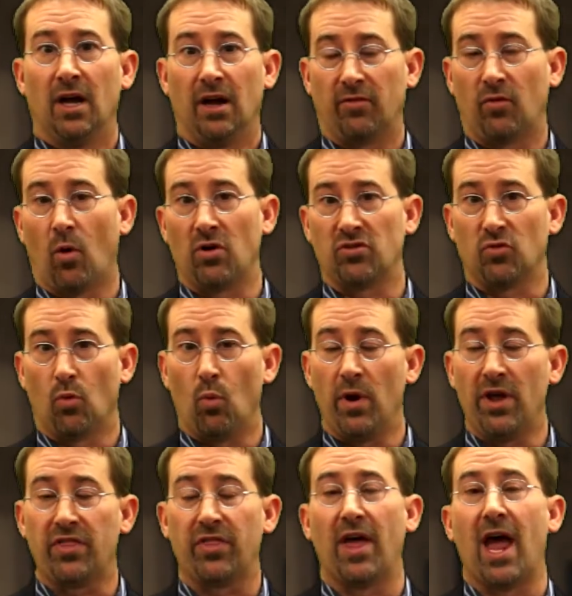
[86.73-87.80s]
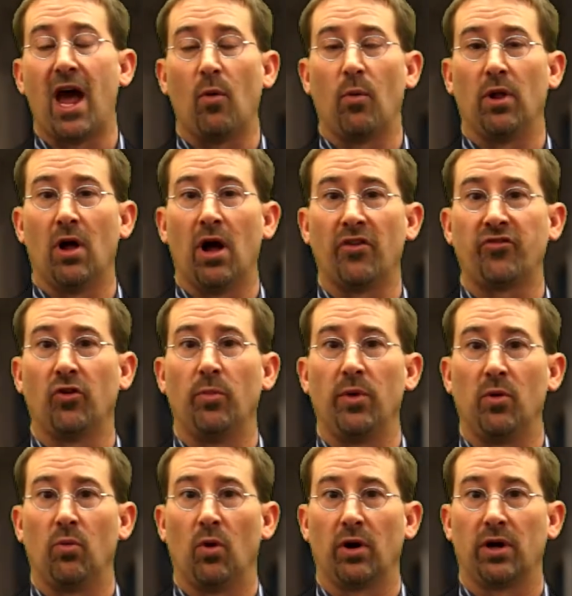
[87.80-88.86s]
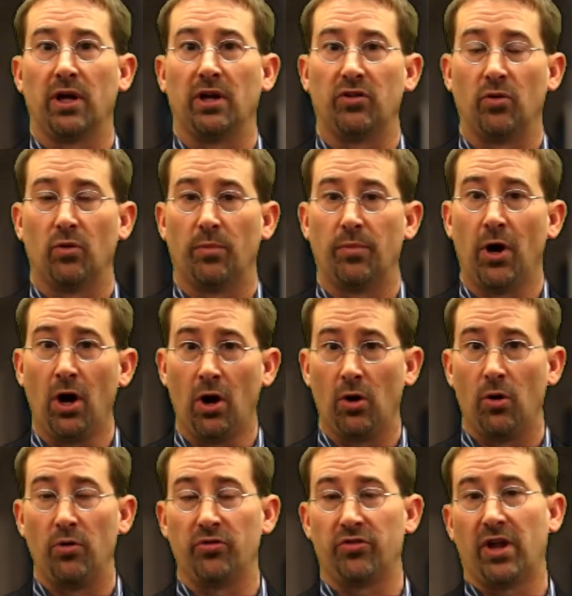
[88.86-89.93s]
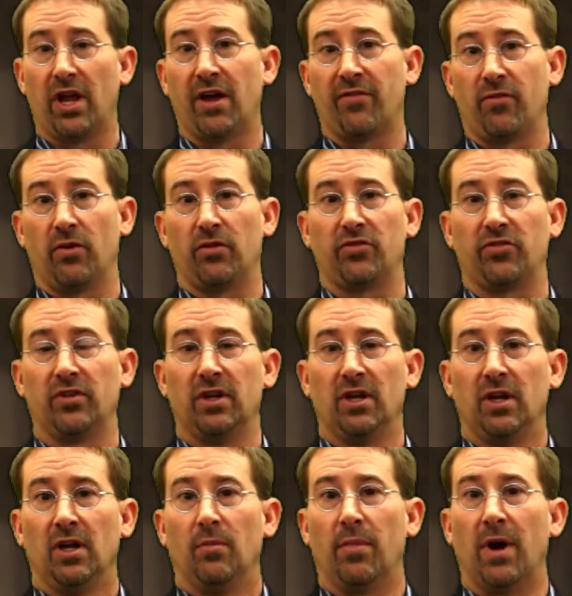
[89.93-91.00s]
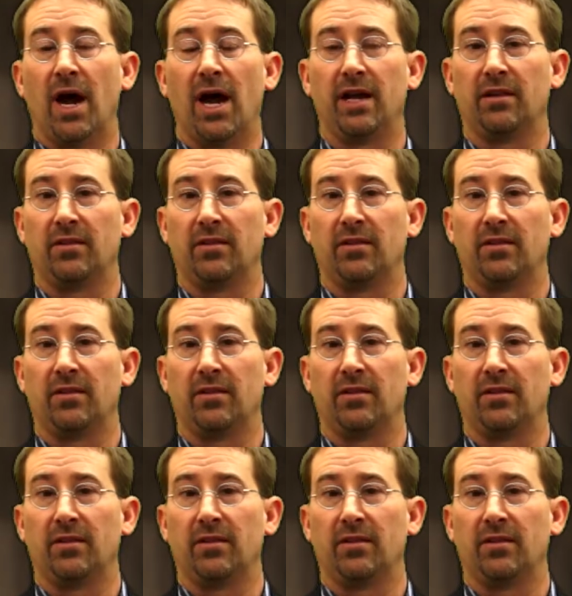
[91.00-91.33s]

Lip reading: Of course, with that, we'll also be working to oppose efforts by